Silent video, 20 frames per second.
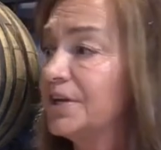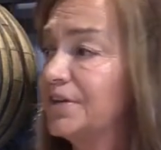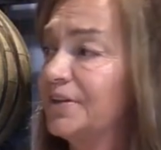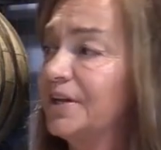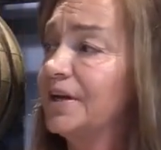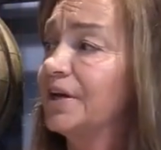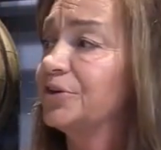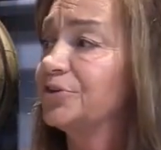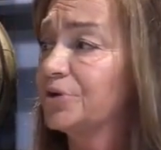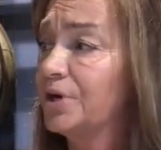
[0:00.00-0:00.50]
I
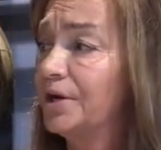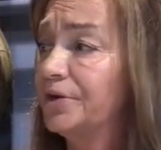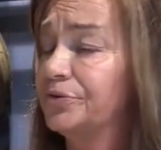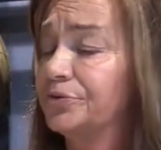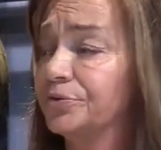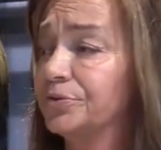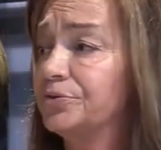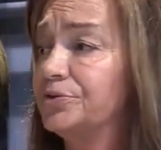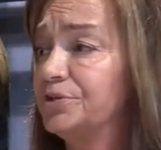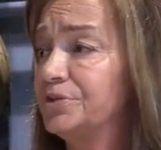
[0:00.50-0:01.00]
think I
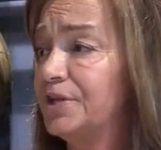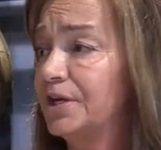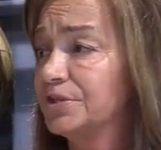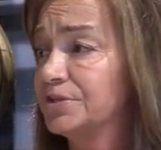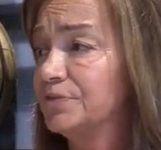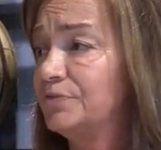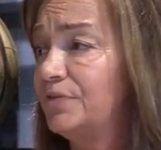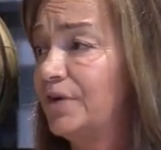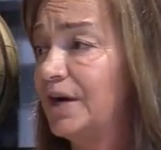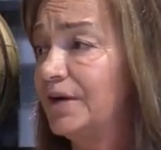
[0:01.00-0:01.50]
tried through
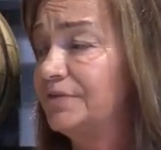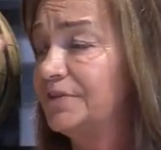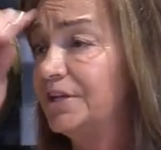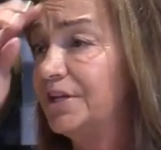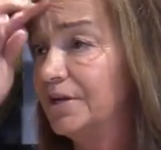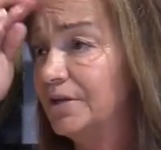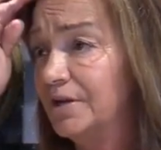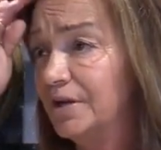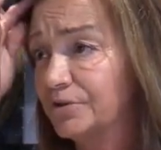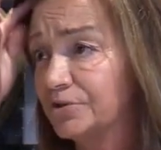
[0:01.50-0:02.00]
2005 to
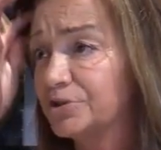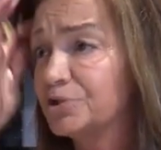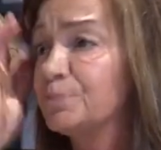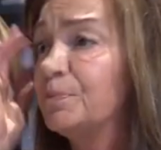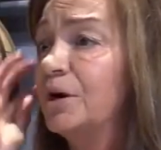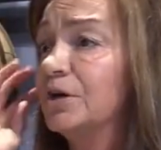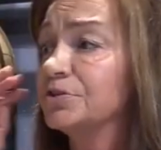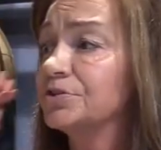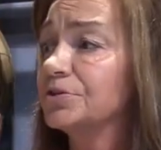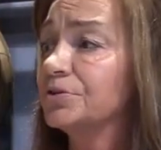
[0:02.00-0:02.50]
get another
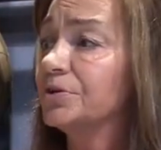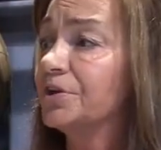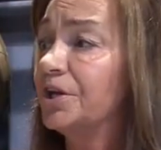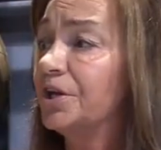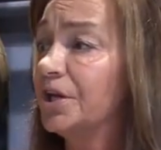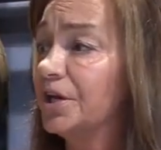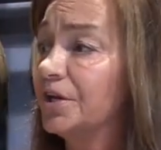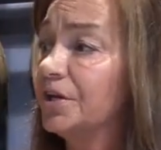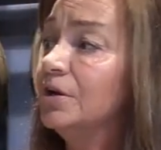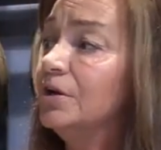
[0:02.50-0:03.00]
sponsor to
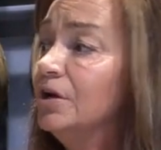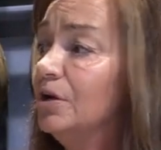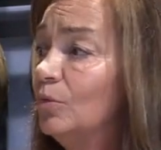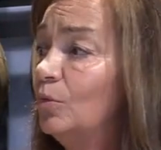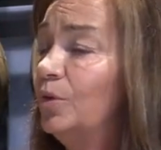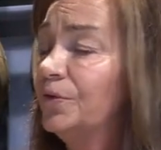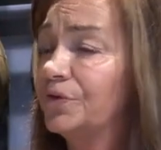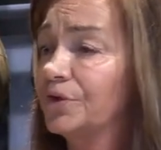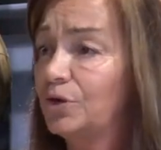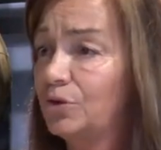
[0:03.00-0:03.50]
get
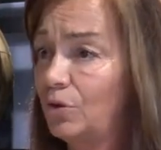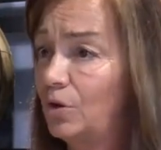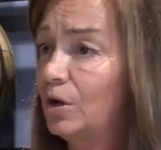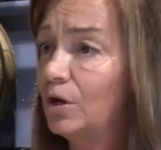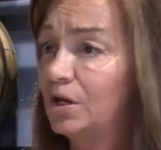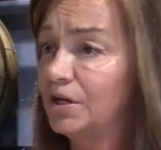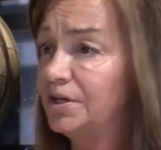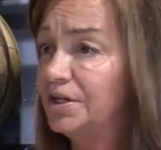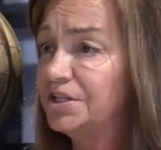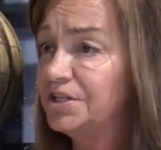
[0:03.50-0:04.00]
with a
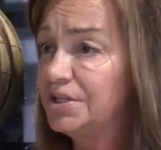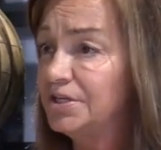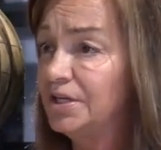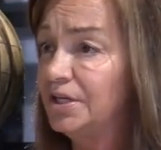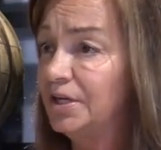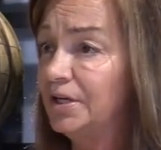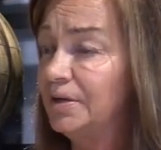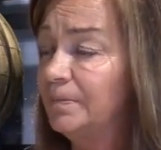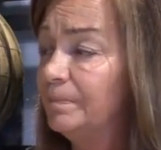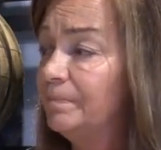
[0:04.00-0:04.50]
quality
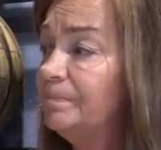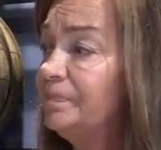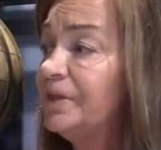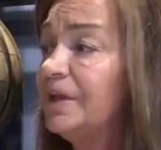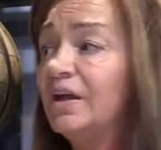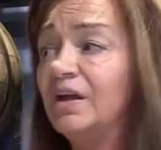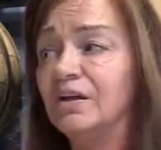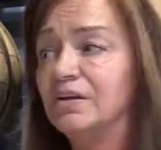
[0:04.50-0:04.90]
team,